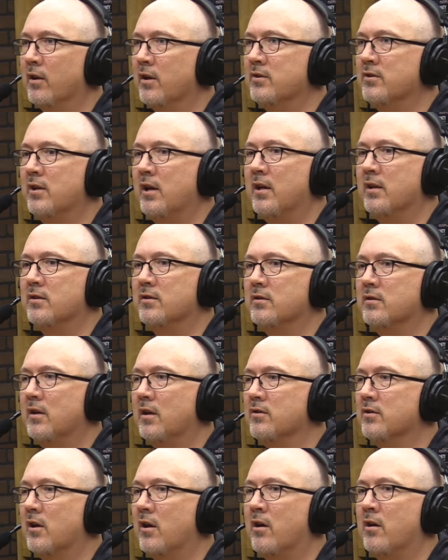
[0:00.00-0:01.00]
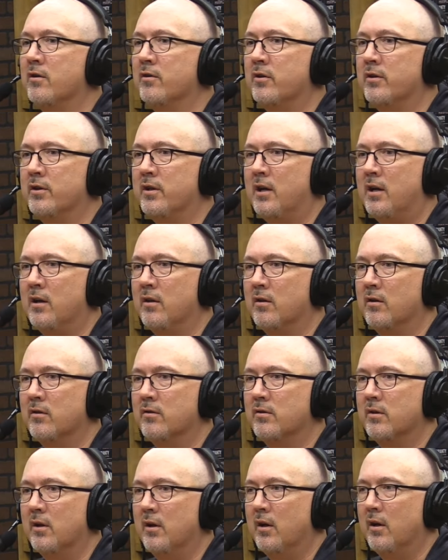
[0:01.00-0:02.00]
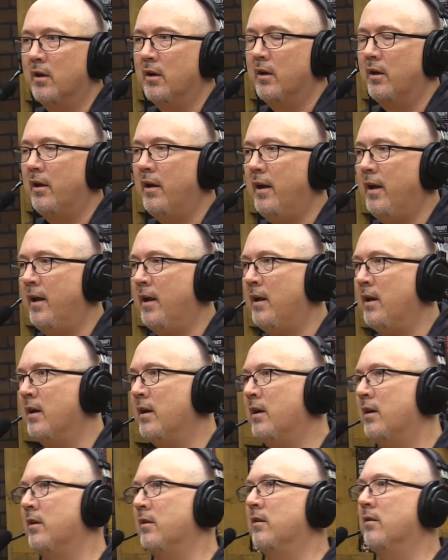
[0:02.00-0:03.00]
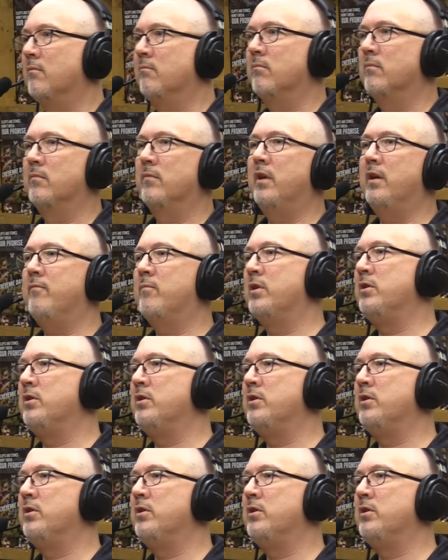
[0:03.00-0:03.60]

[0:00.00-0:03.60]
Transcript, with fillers: let's say it's it's $100, and they've